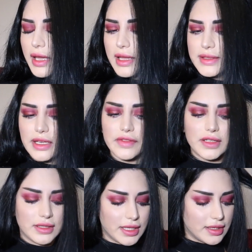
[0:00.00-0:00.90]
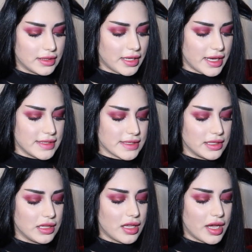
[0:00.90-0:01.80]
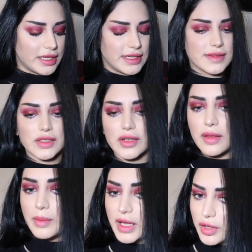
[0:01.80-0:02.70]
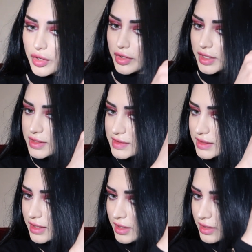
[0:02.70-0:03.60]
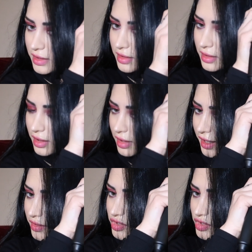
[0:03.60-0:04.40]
It definitely glides a lot easier than my current hair